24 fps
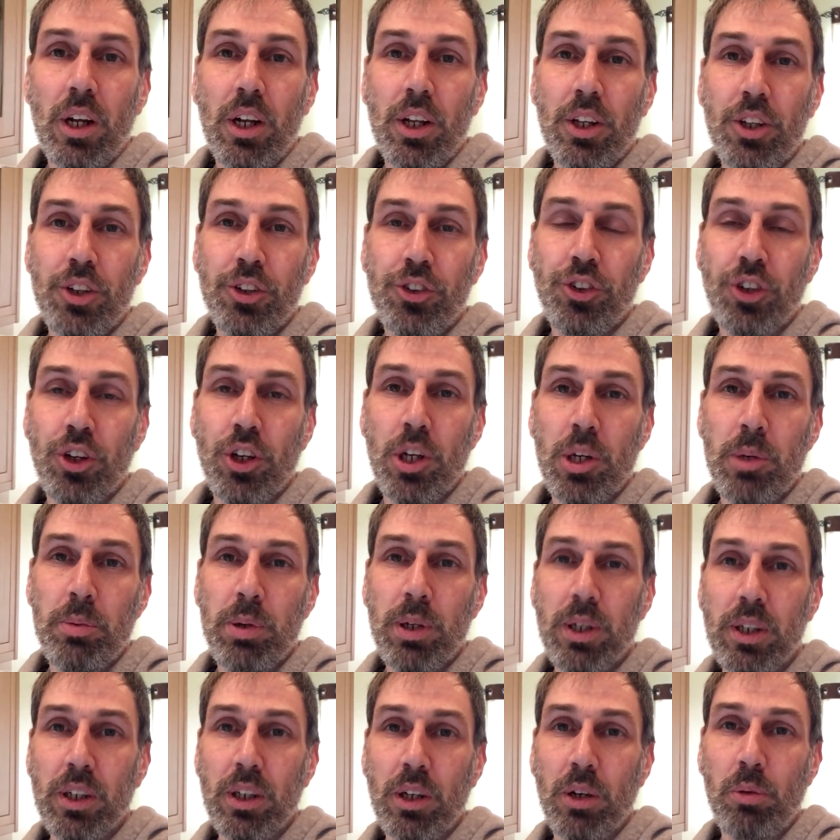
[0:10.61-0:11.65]
Hello YouTube,
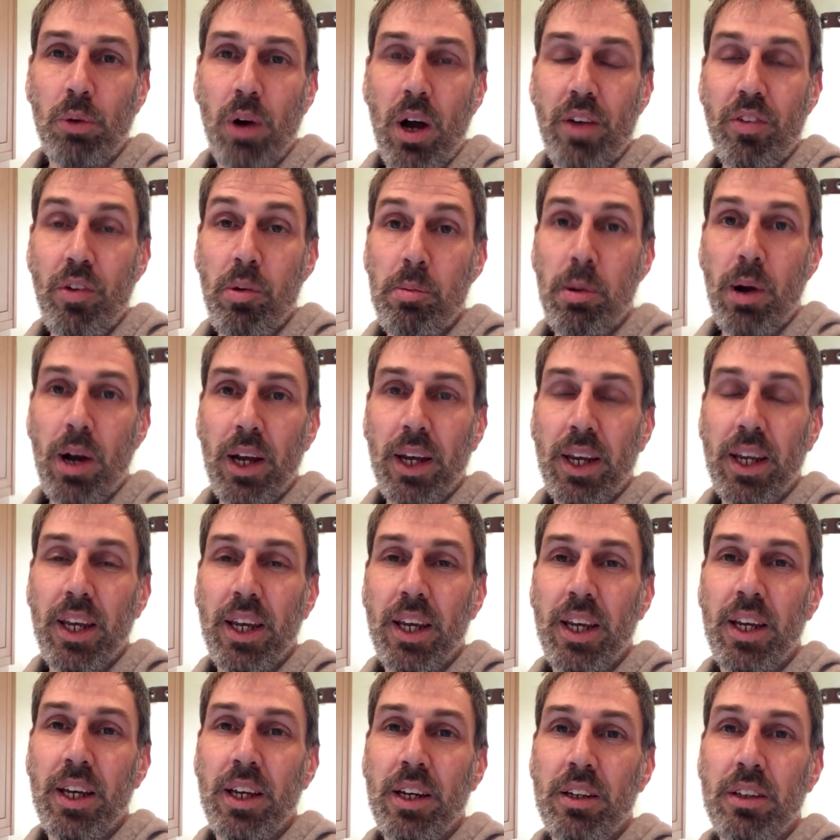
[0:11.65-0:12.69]
wyvernbiker
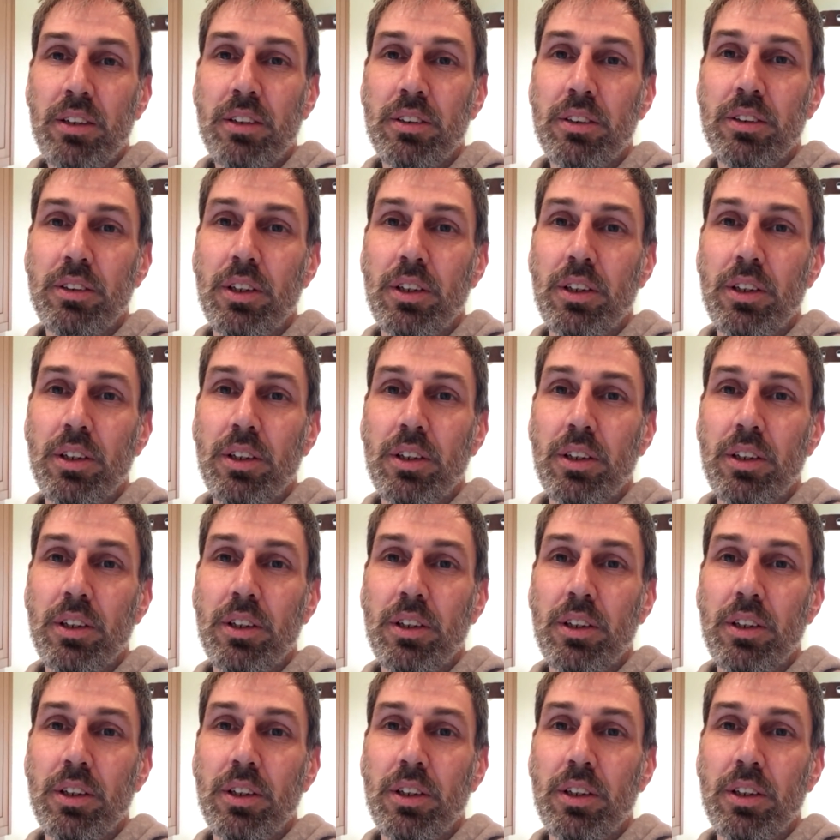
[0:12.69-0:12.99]
here.